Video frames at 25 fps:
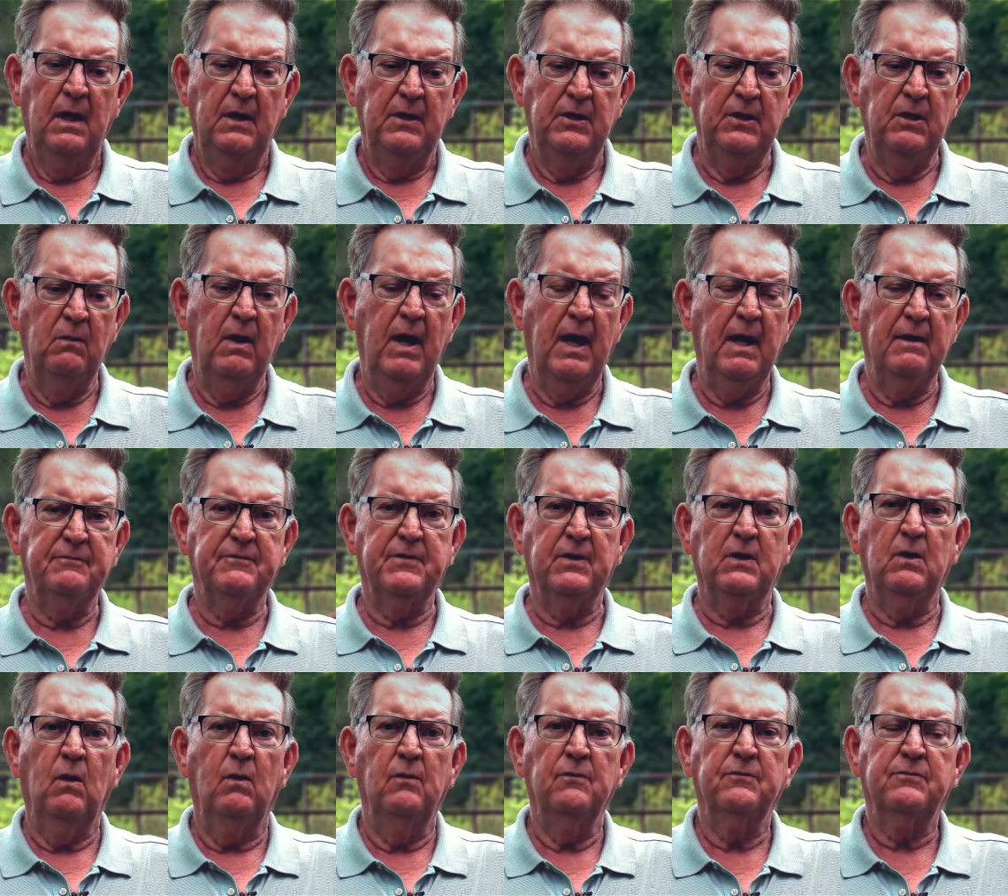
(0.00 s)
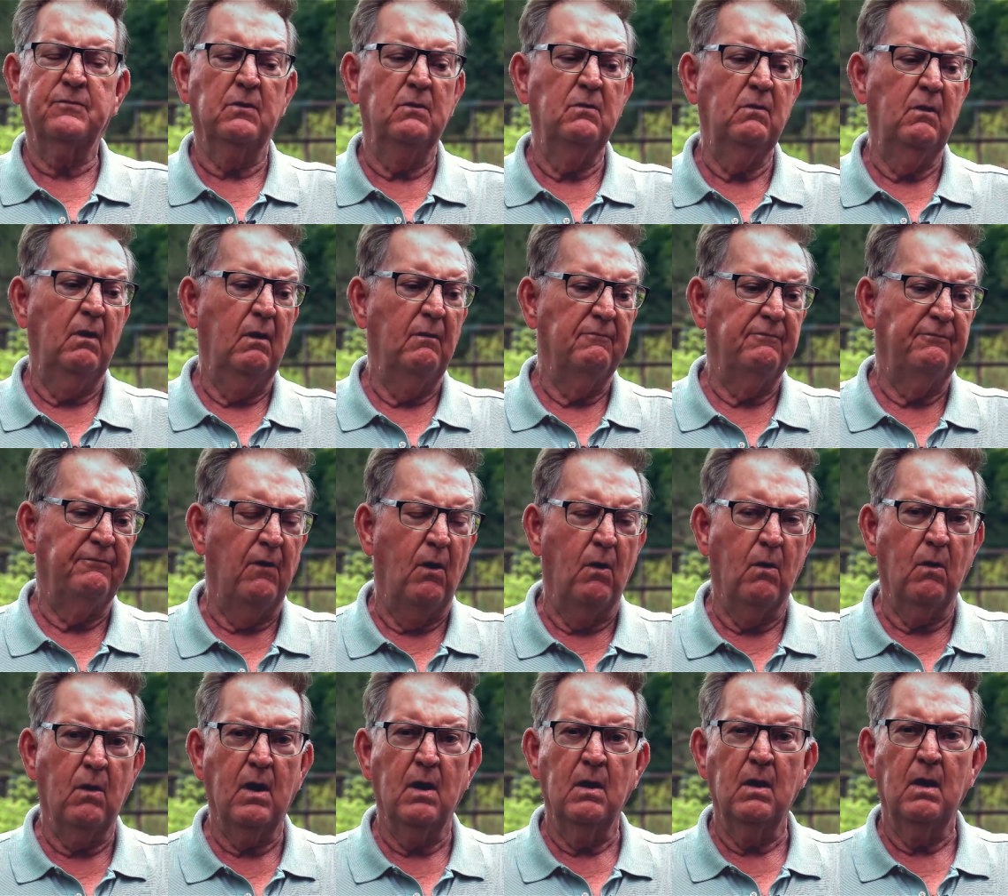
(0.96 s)
you have to go through
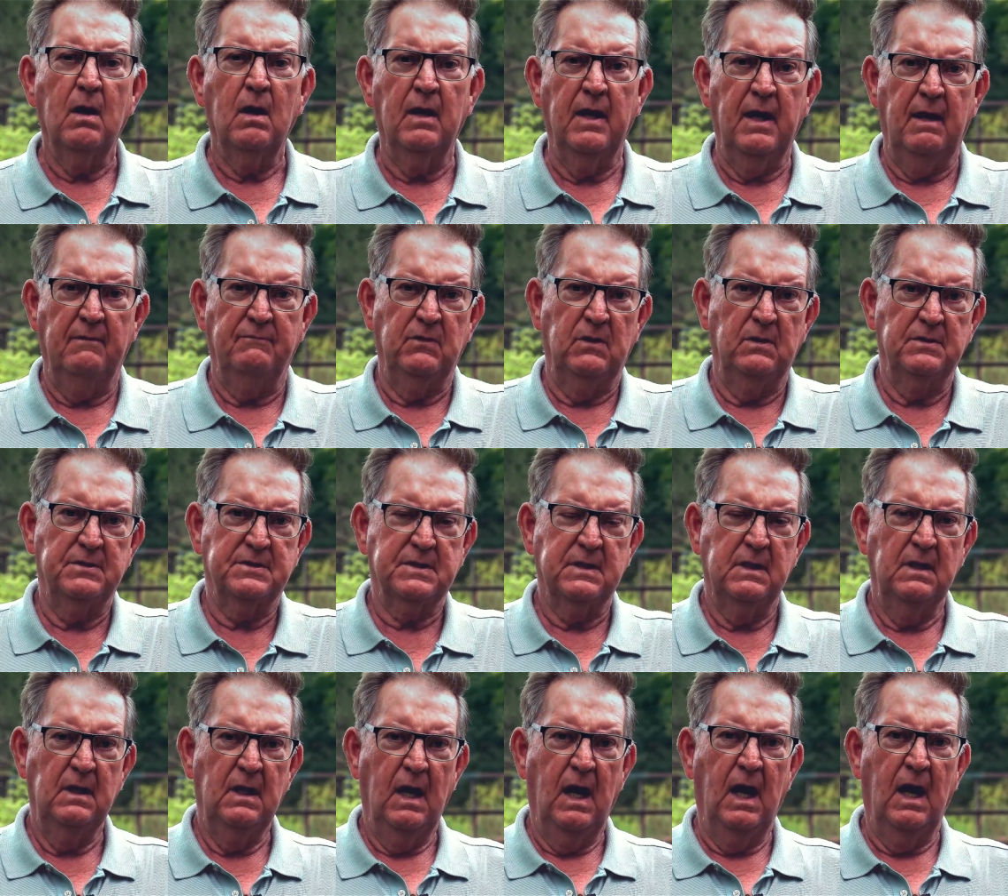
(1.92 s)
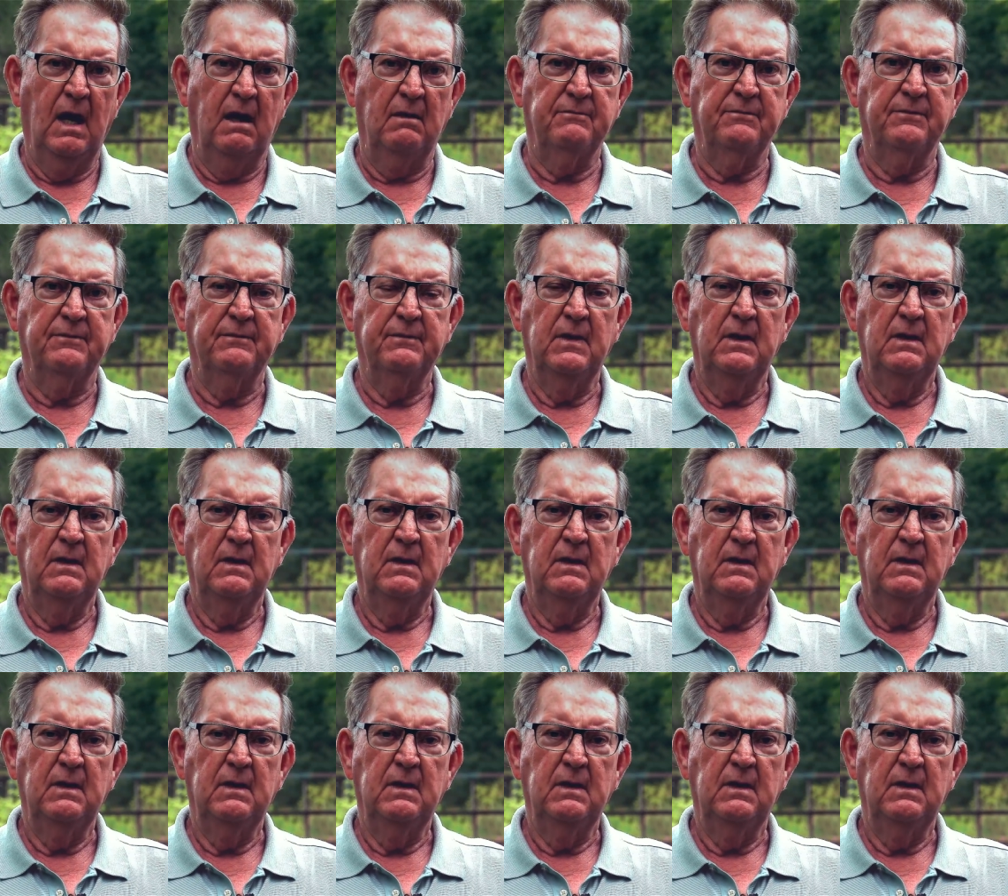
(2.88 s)
4 levels of